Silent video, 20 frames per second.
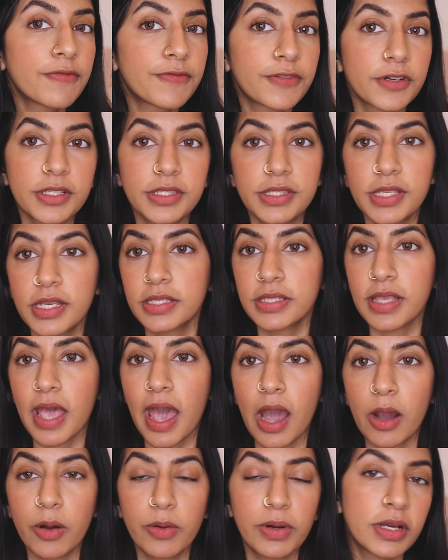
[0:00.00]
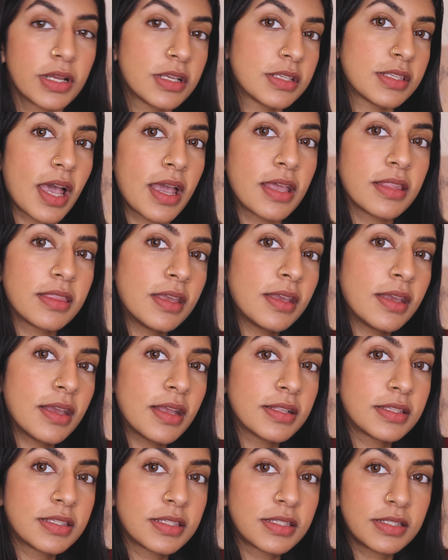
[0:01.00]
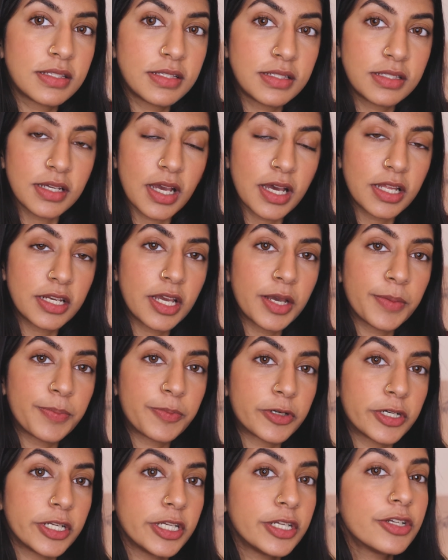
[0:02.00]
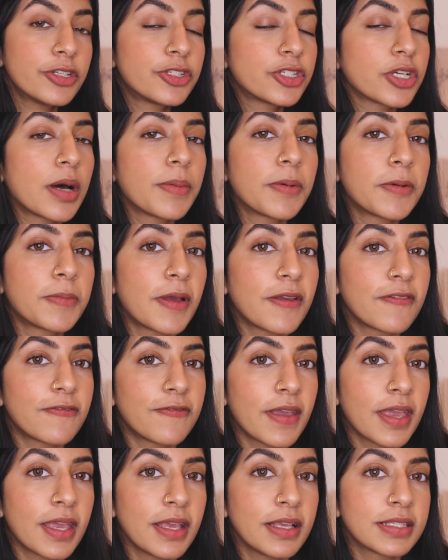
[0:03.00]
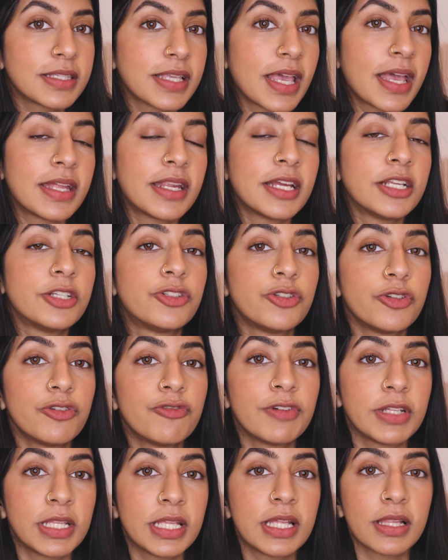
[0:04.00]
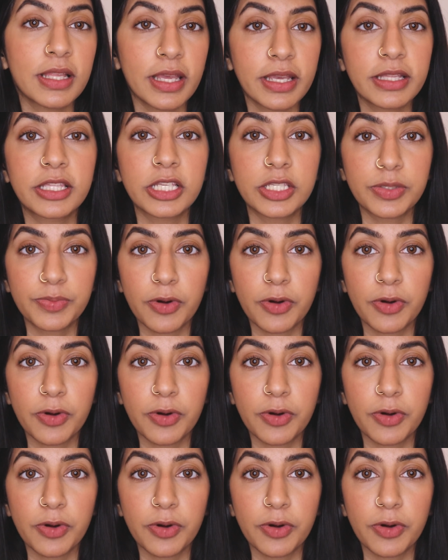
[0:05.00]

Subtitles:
for 6 hours, I think it's done a pretty good job on my face, and I do really like this